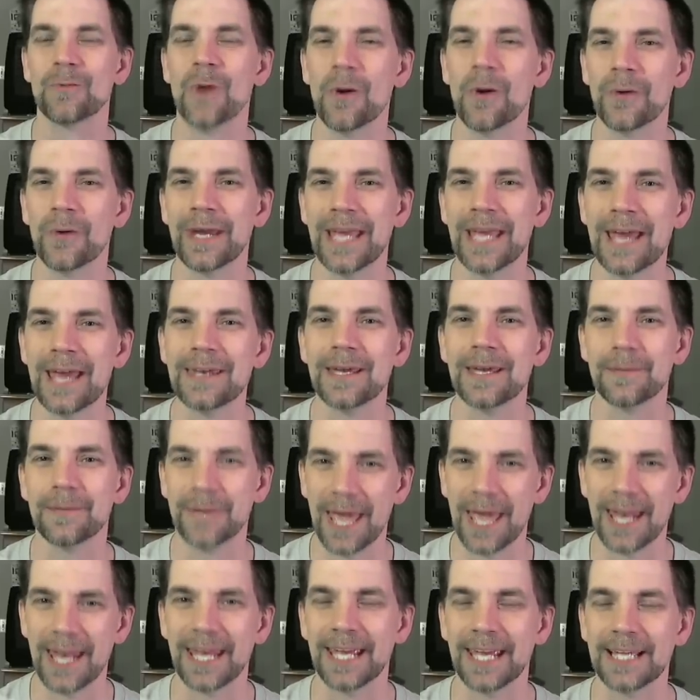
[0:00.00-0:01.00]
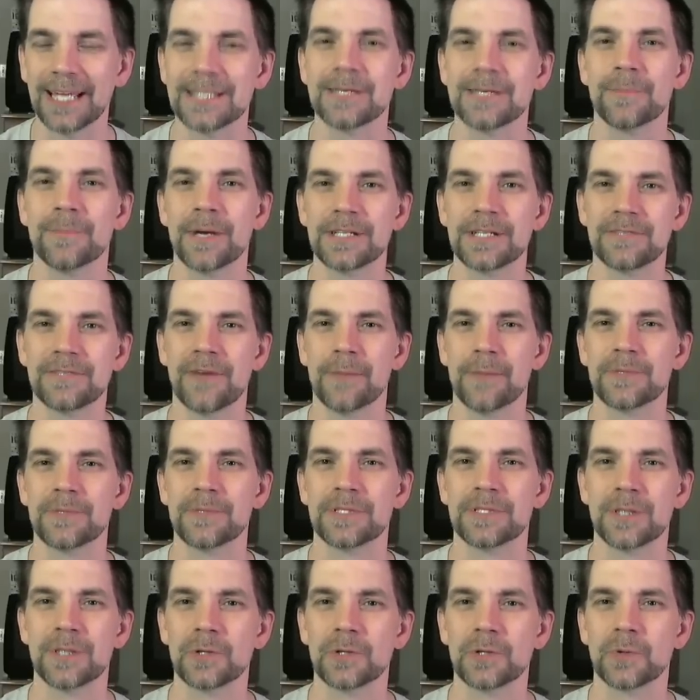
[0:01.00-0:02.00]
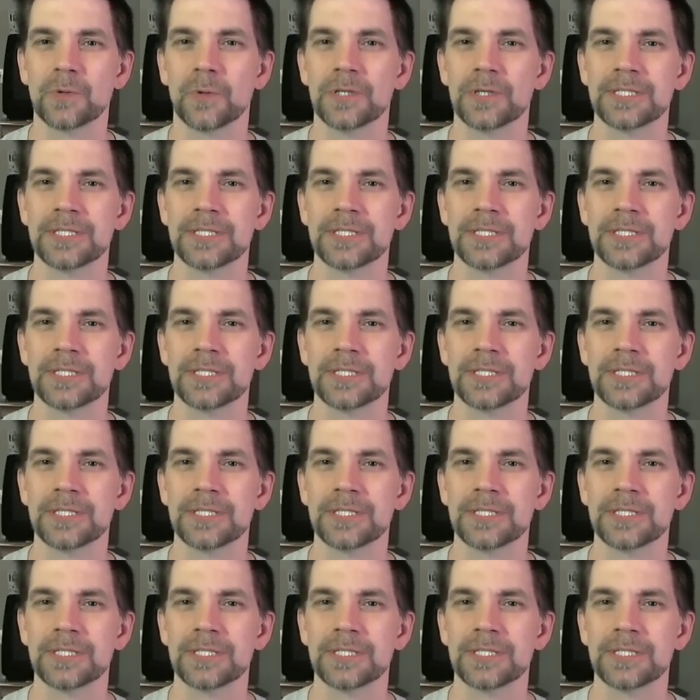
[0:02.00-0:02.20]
What we end up getting is a bunch of episodes where